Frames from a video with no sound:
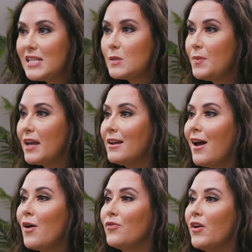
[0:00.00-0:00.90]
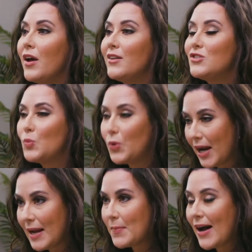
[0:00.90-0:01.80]
it's big enough to
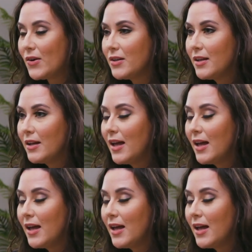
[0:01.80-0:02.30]
pray about.